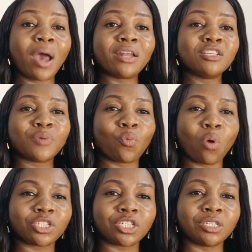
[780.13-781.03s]
he's been
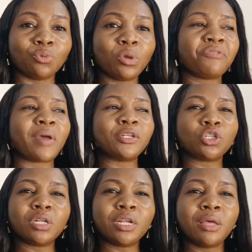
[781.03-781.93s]
watching. We
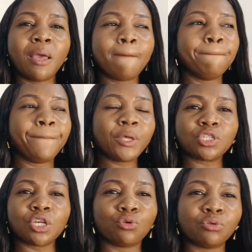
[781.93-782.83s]
eventually built
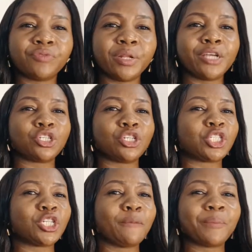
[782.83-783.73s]
a good
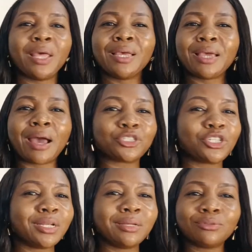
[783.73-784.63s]
relationship. He
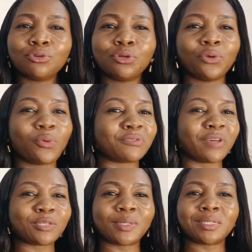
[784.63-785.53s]
actually, was the
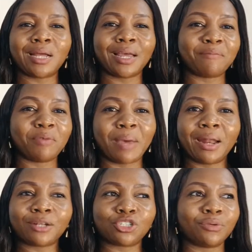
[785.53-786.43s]
first person that gave me my
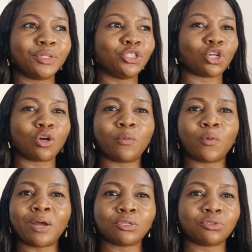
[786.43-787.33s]
lecturing job
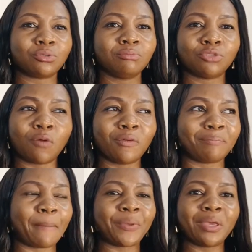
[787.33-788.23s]
when I was done with
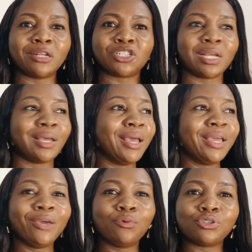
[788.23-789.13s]
my PhD.
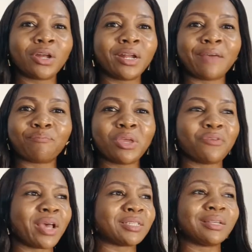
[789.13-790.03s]
He would not let me
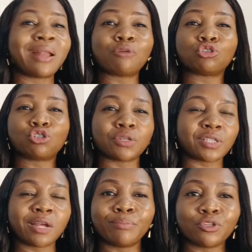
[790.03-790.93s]
rest. He now
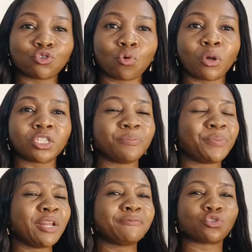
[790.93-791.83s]
trusted me so much. He
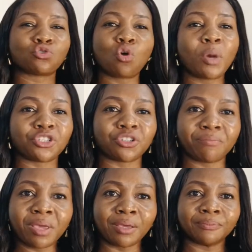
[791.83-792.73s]
believed so much in
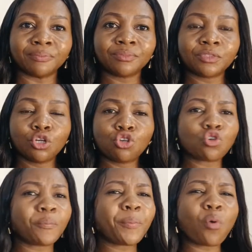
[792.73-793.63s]
me. So
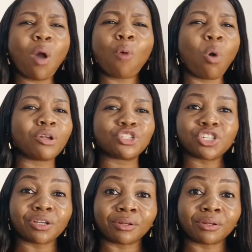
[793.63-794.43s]
people are watching.